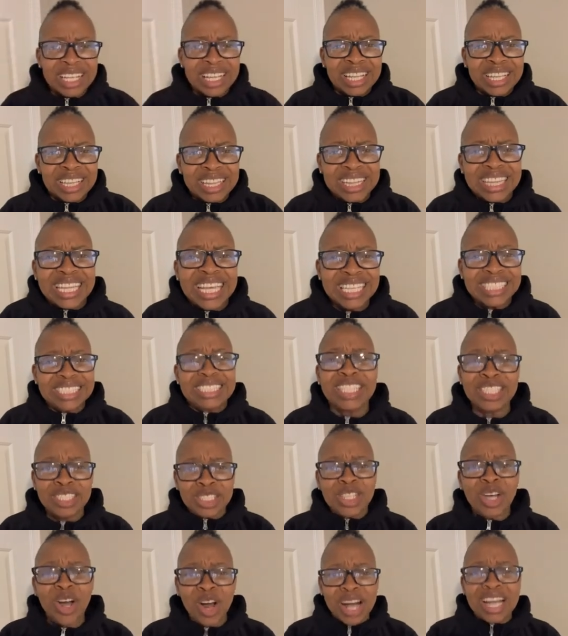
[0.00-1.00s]
This
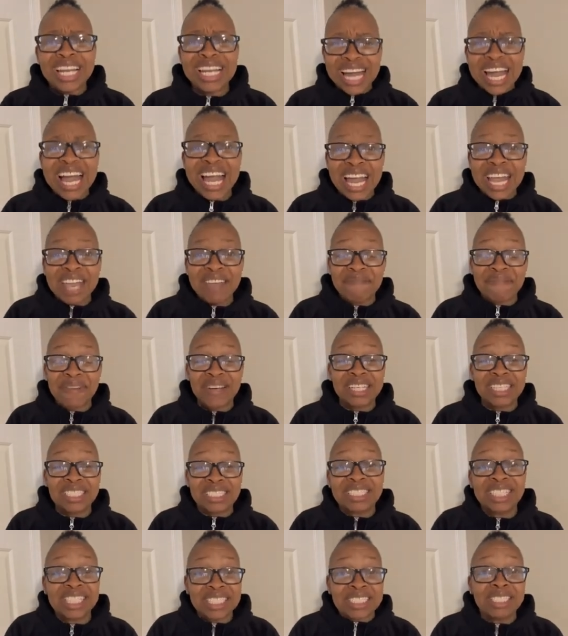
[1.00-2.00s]
is your life, and
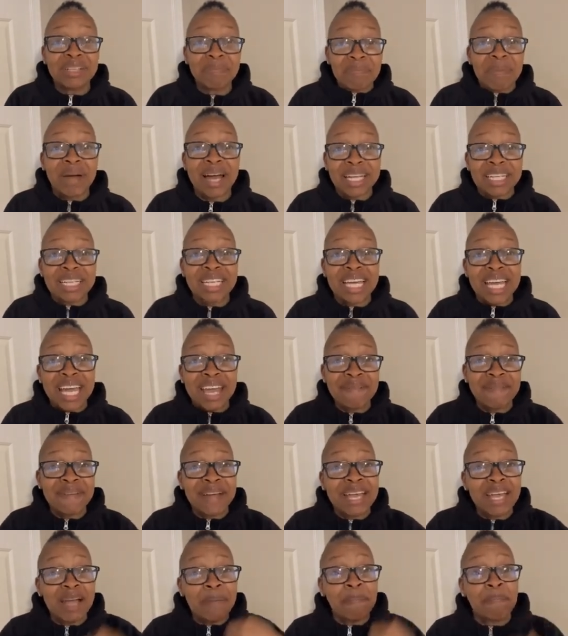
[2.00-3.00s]
it doesn't matter if
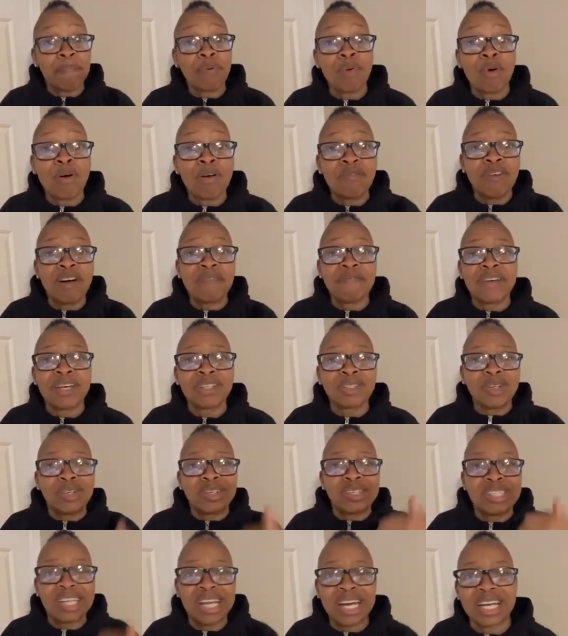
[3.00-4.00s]
I approve of it
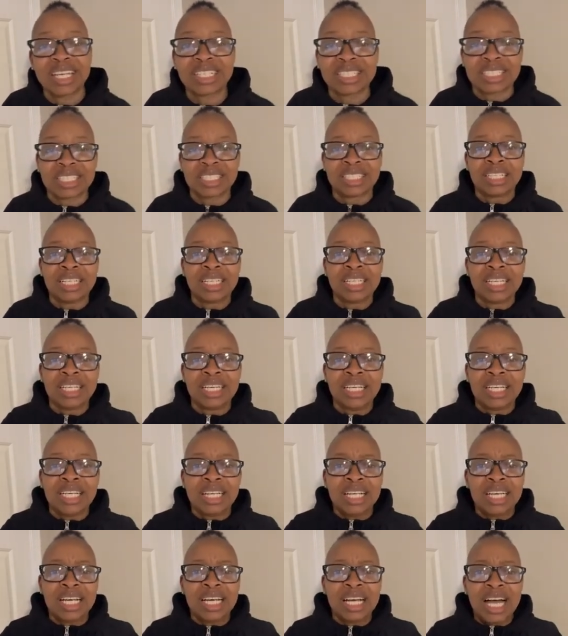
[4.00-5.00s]
or not.
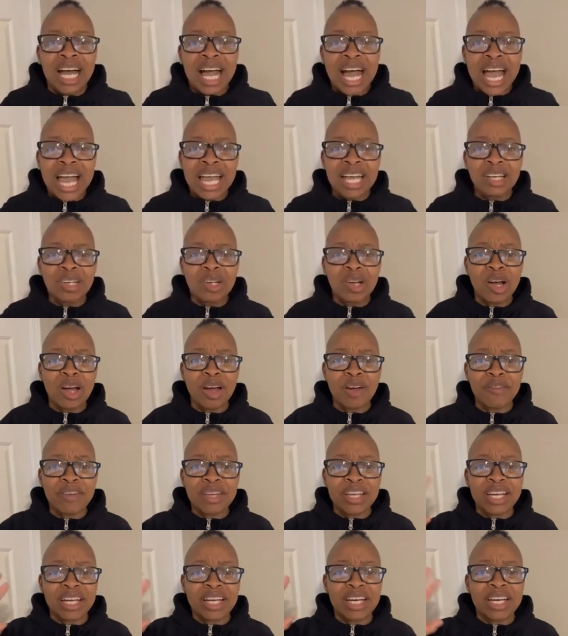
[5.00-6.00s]
Hi,
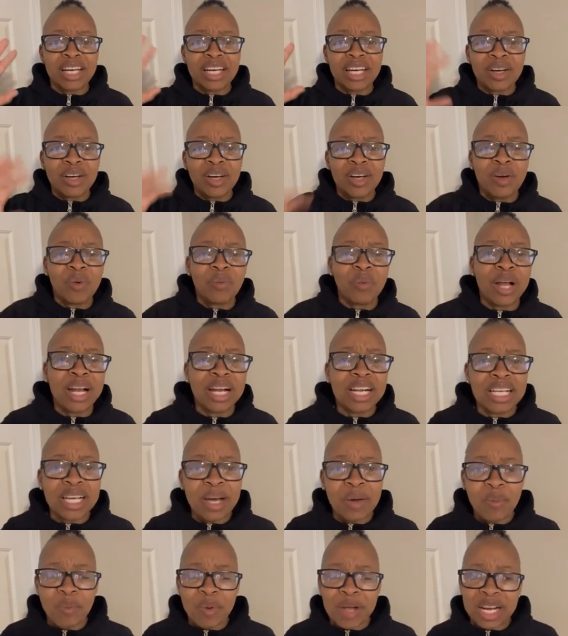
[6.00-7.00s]
Gloria.
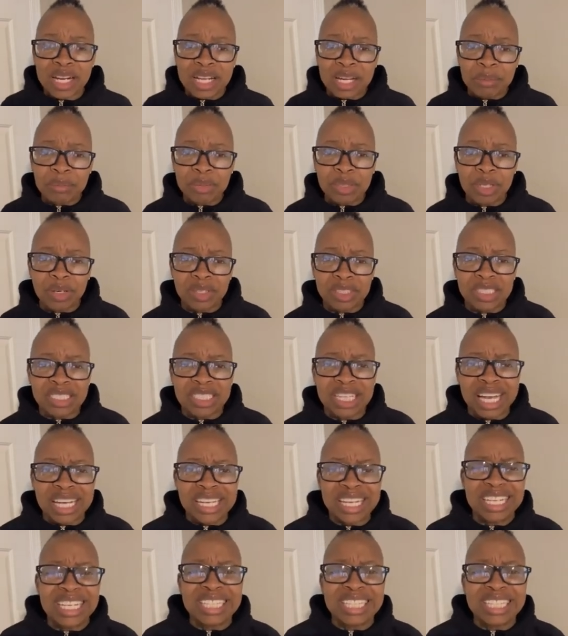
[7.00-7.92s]
Welcome to our channel.